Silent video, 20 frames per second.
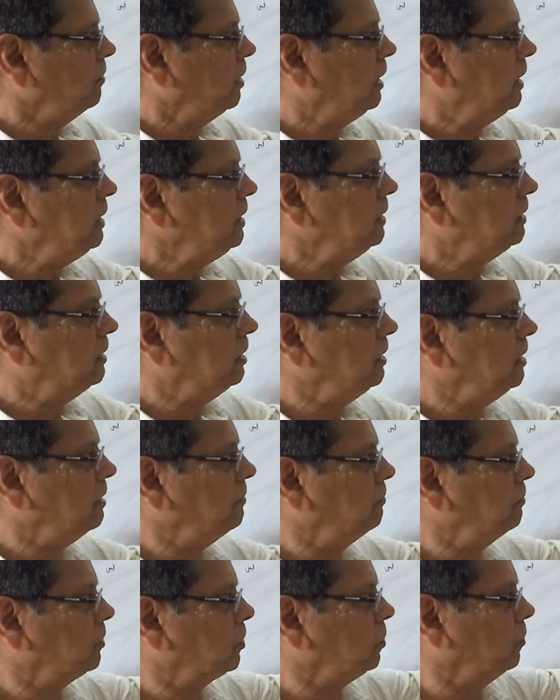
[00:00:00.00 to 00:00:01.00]

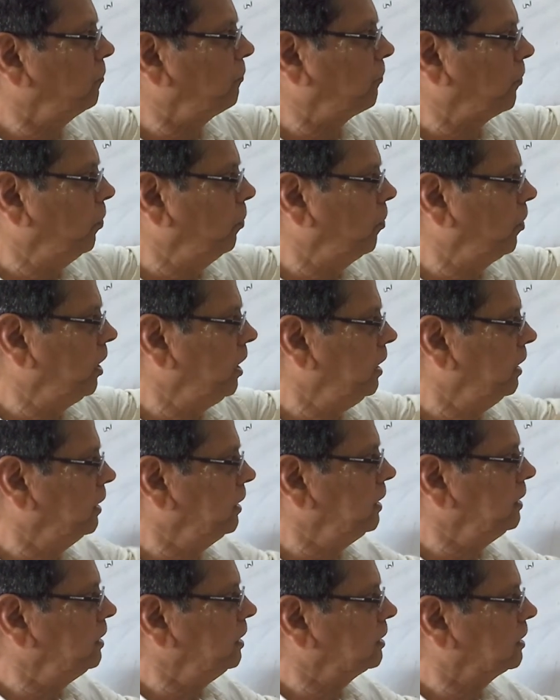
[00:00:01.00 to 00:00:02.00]
lithium to fluorine
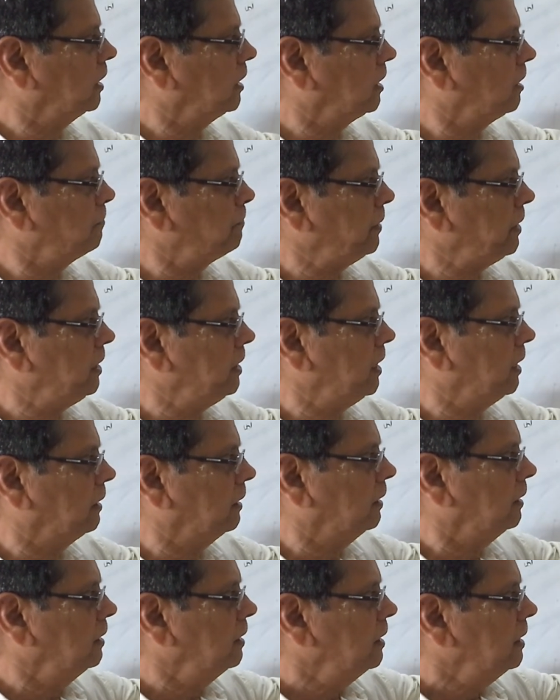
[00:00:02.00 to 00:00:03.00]
in the third
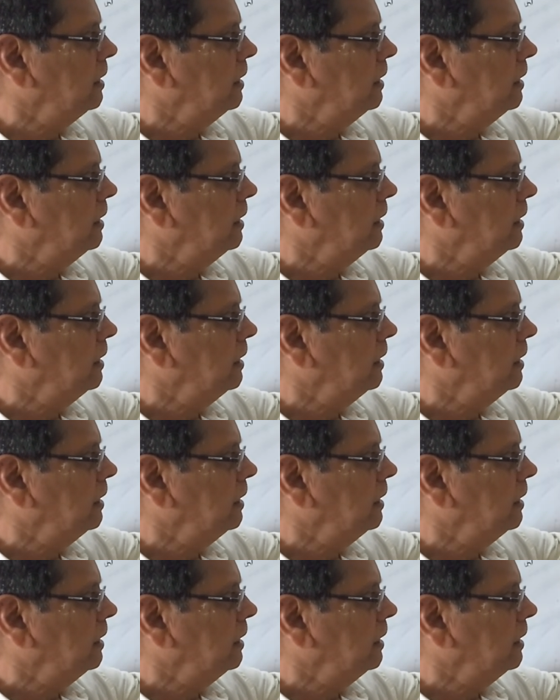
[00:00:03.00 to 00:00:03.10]
period,